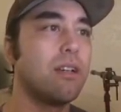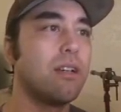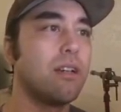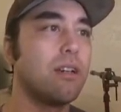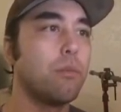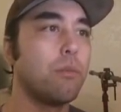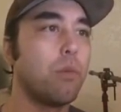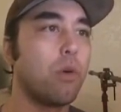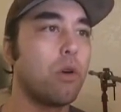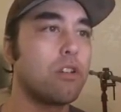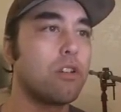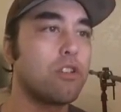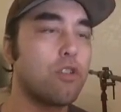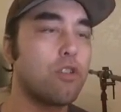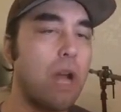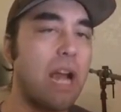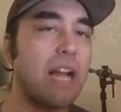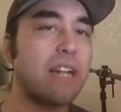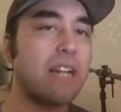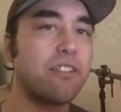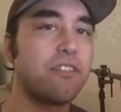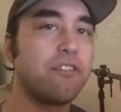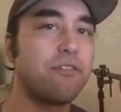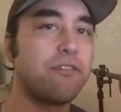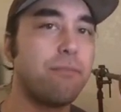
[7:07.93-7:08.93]
a more
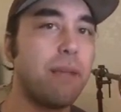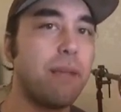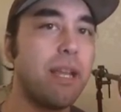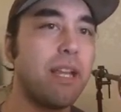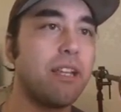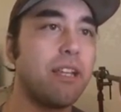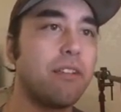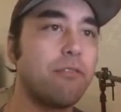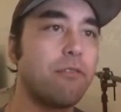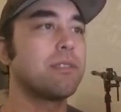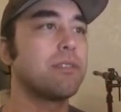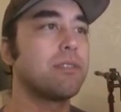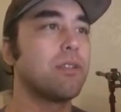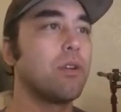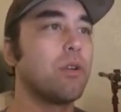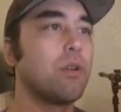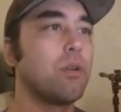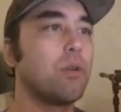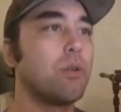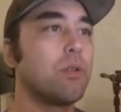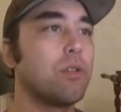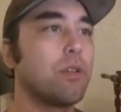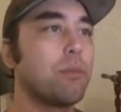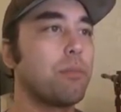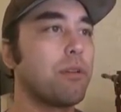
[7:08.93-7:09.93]
attractive mate
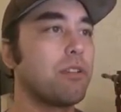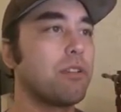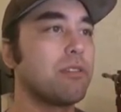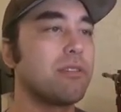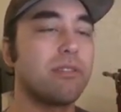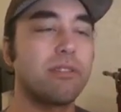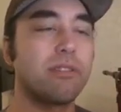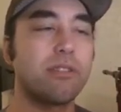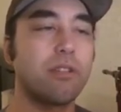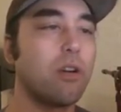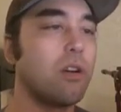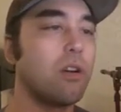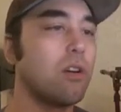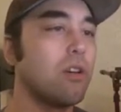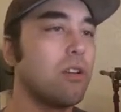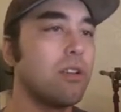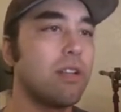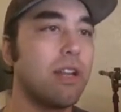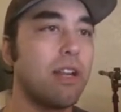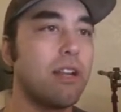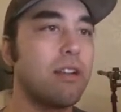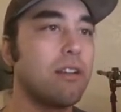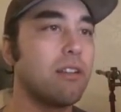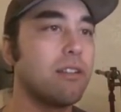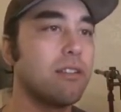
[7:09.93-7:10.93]
so the person's tall
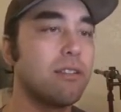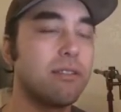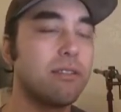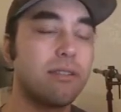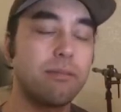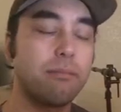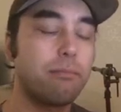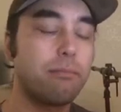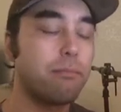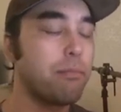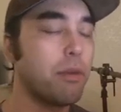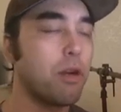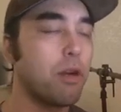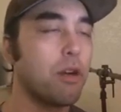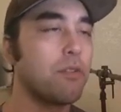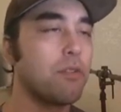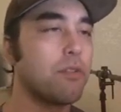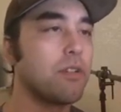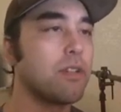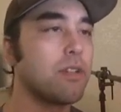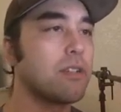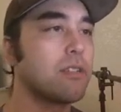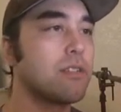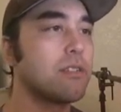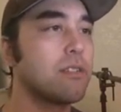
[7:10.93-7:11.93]
and hairless
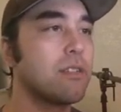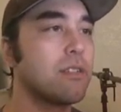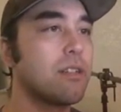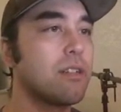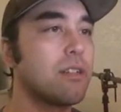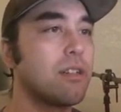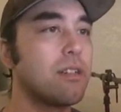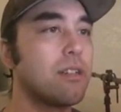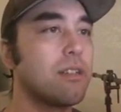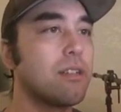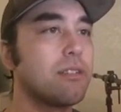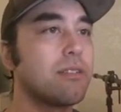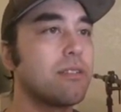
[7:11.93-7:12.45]
perfect uh,